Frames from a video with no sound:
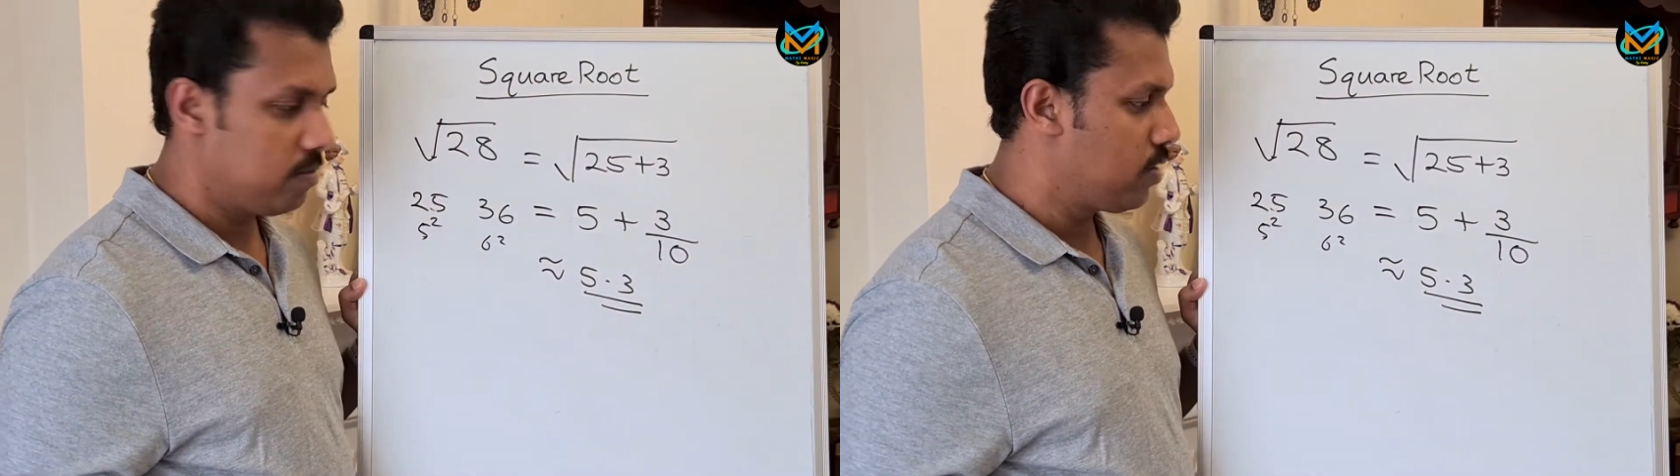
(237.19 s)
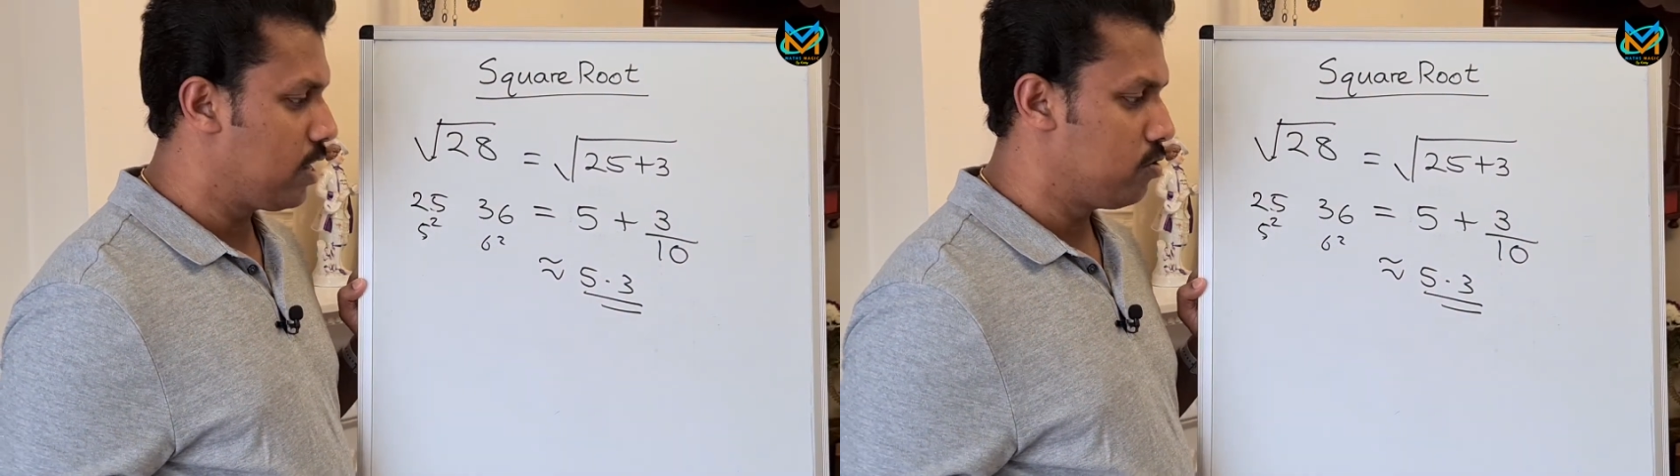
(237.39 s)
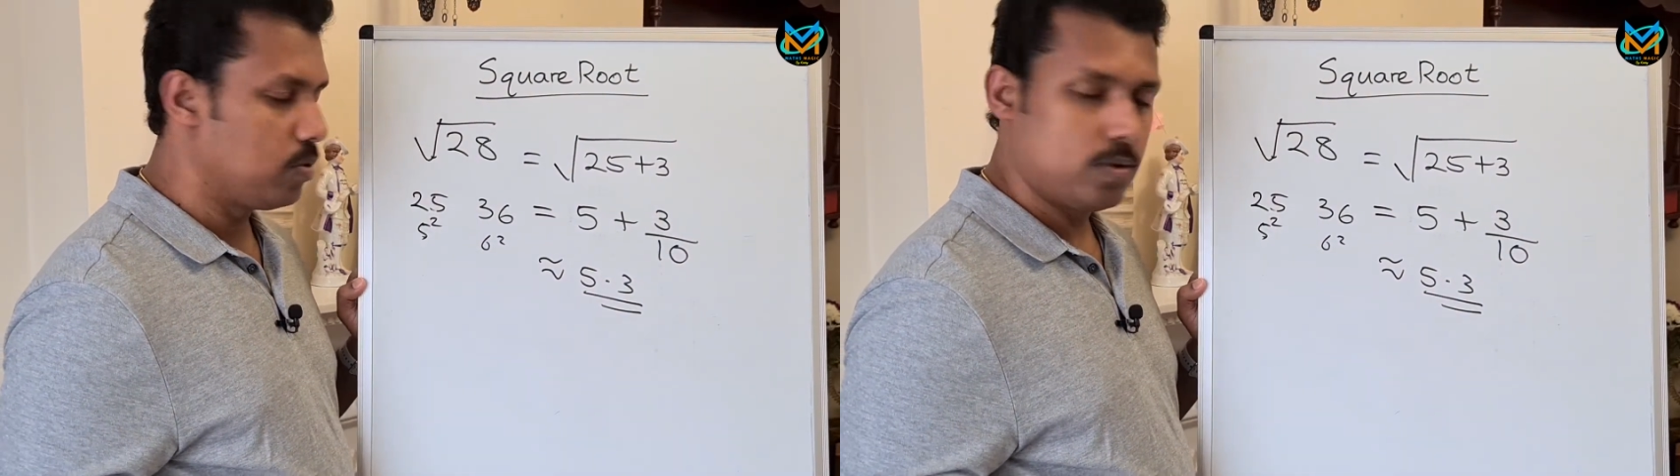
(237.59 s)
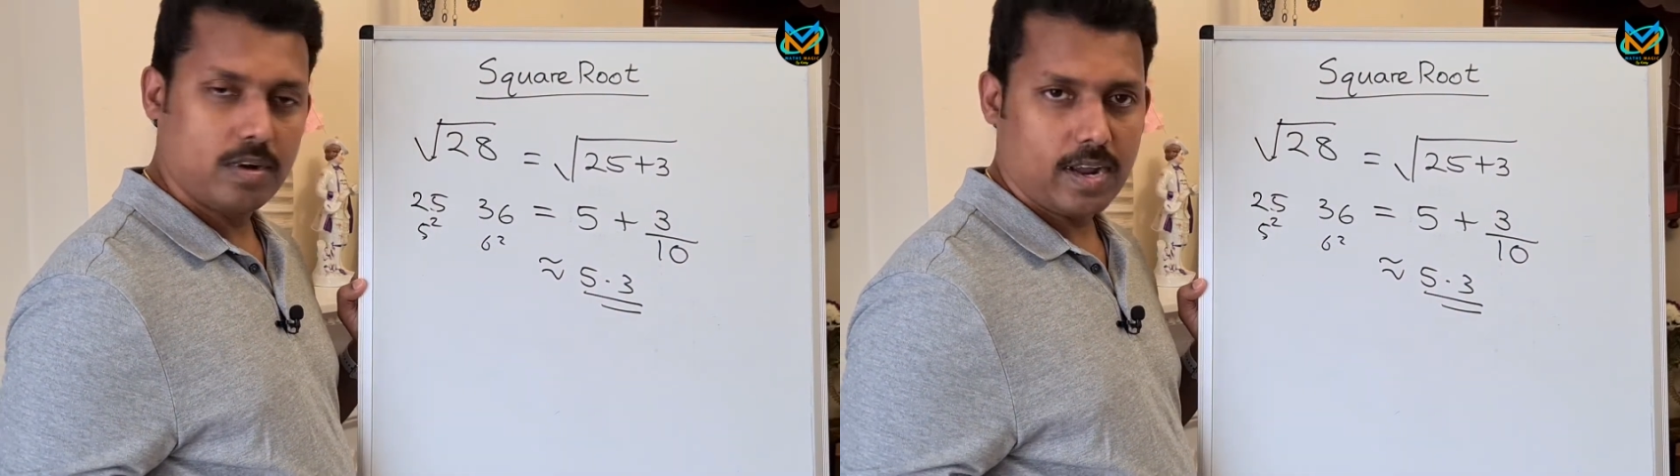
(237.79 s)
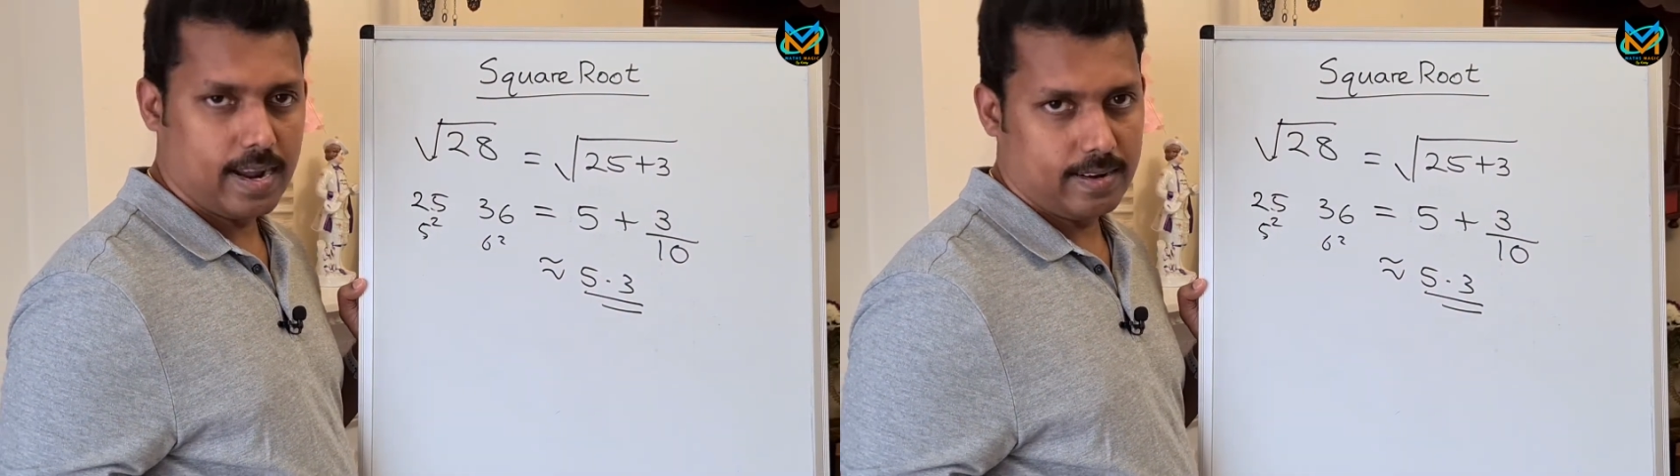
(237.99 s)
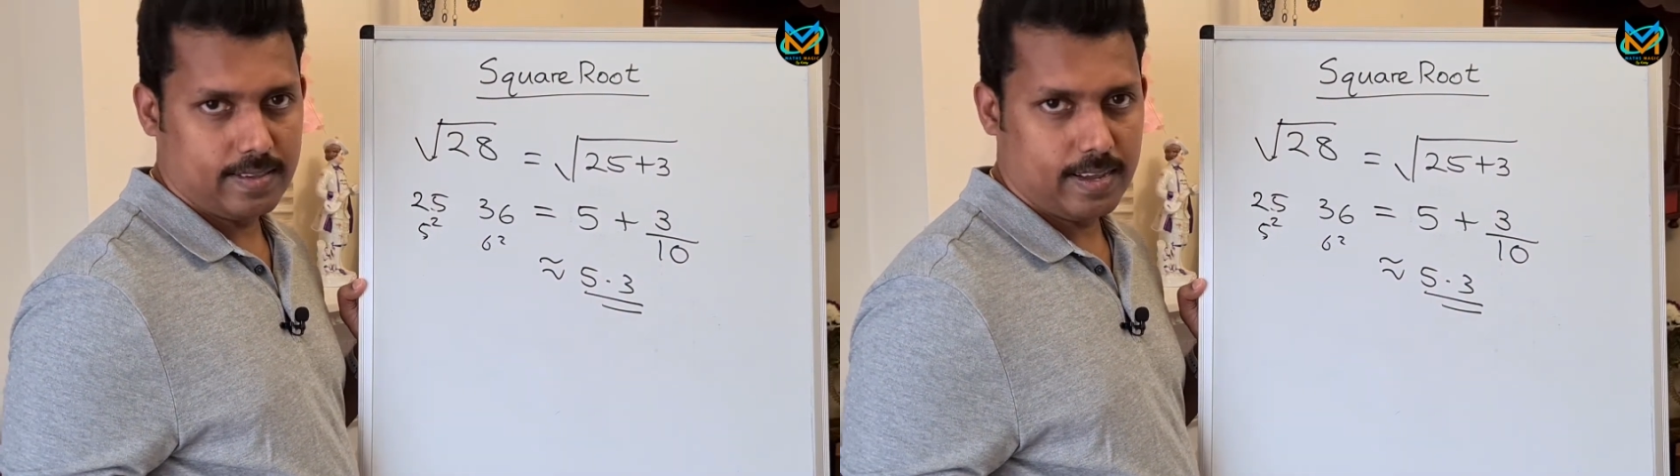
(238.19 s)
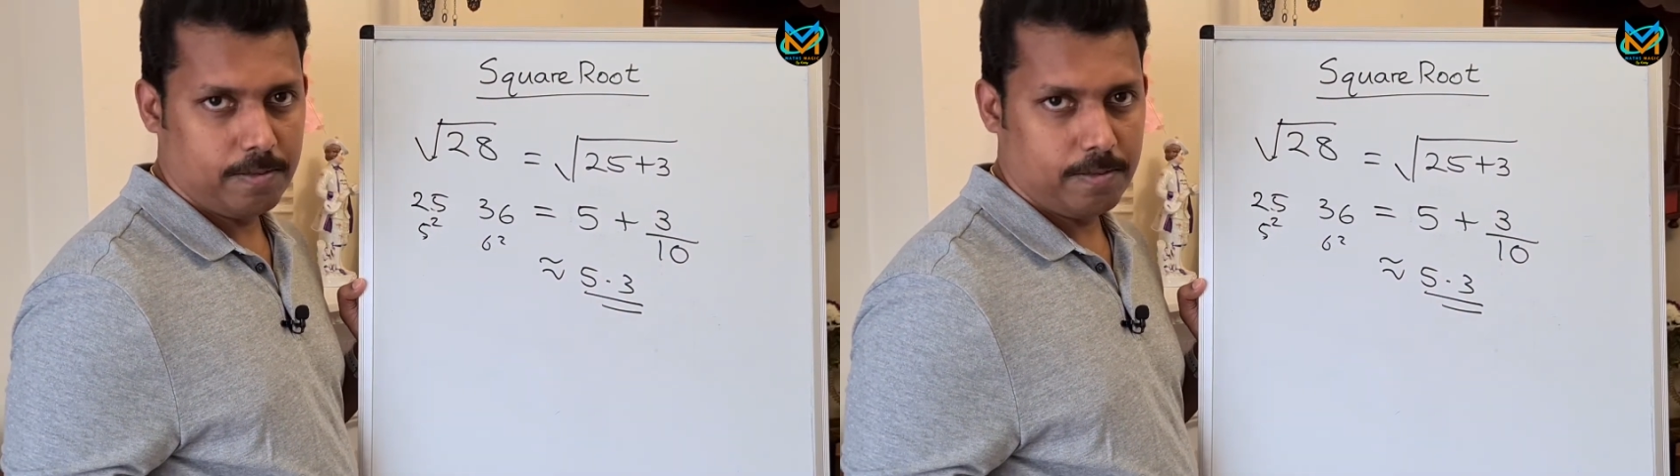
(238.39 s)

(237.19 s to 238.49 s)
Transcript: So that is your answer.